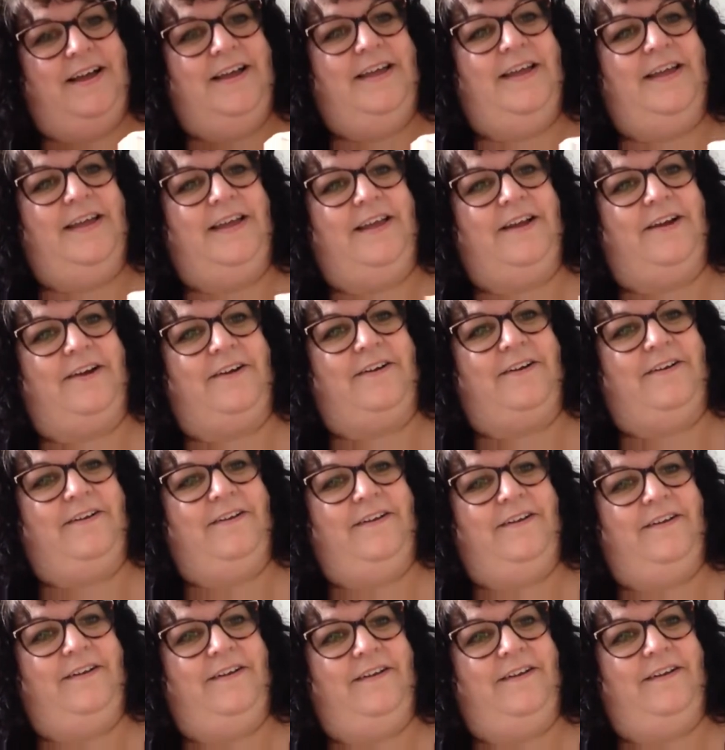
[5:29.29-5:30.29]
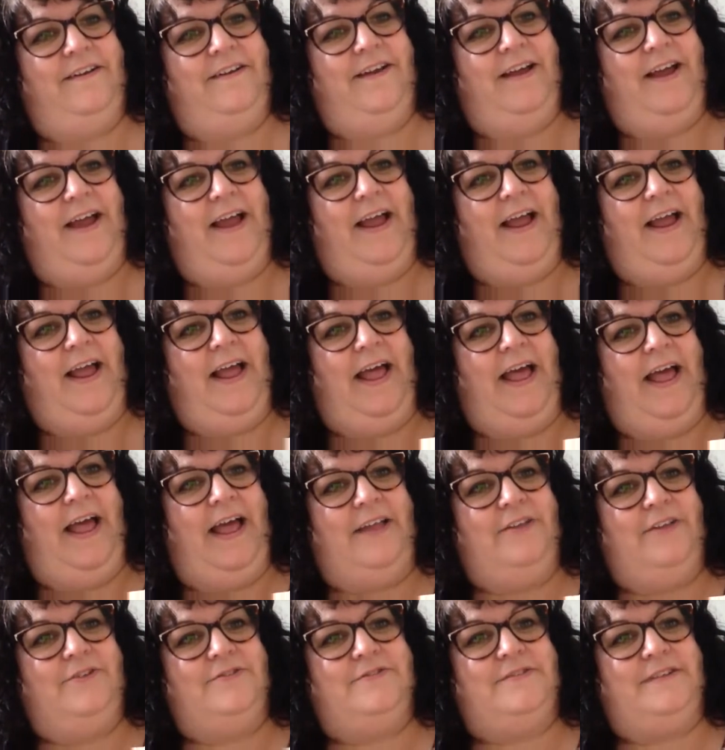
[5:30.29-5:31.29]
Here.
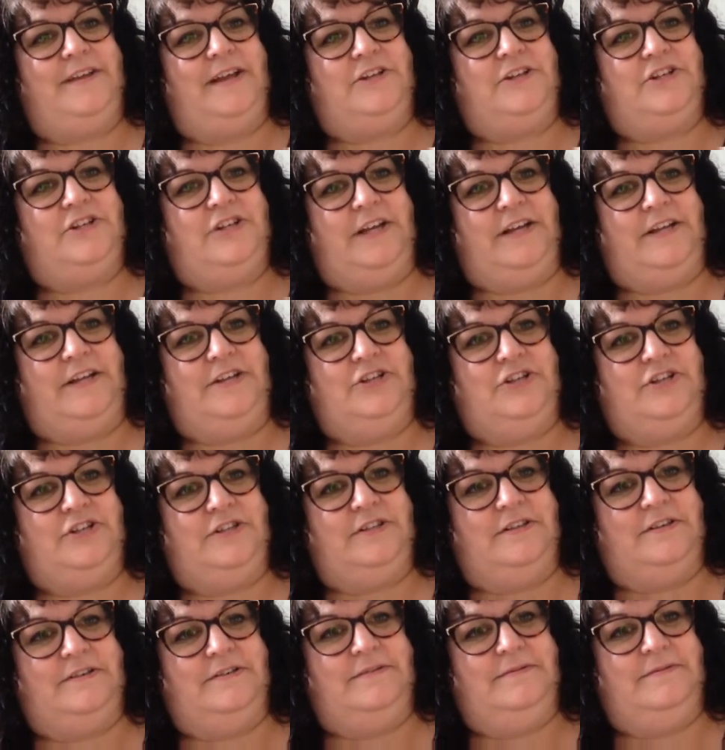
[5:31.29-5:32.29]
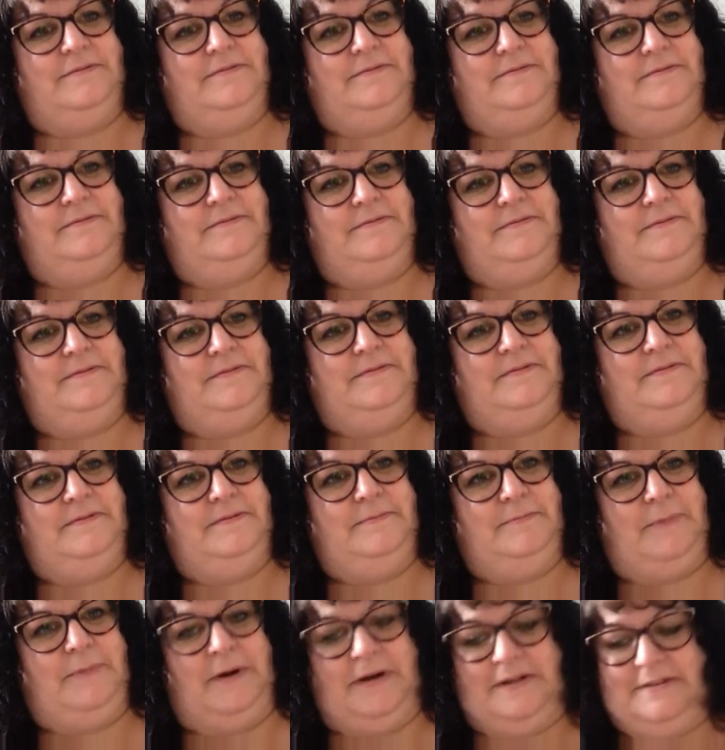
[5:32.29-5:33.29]
And you'll see I changed the
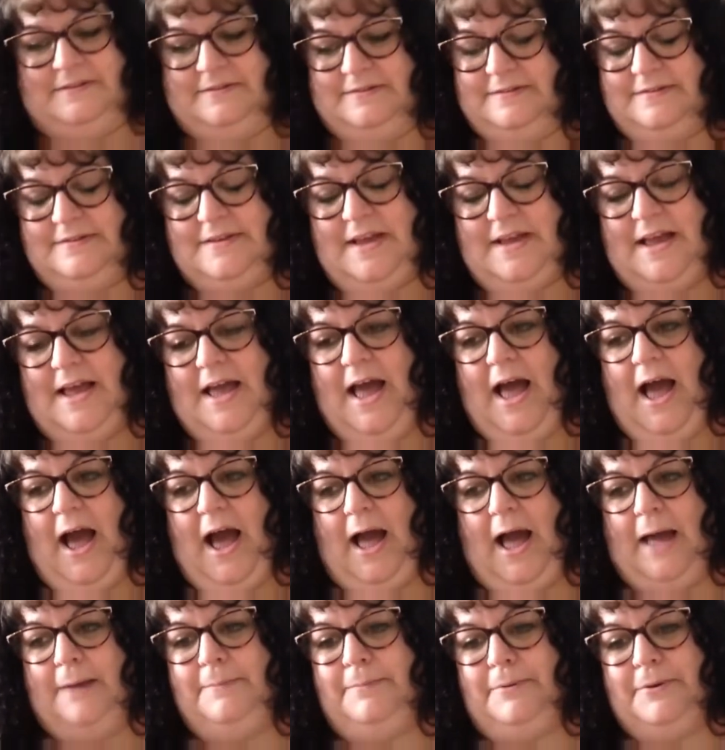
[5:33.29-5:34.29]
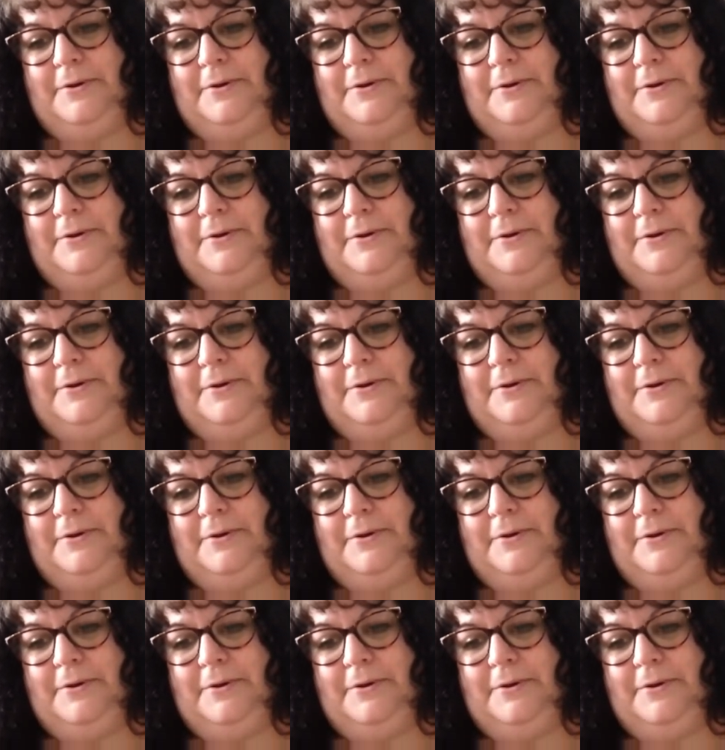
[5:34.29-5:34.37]
buttons. I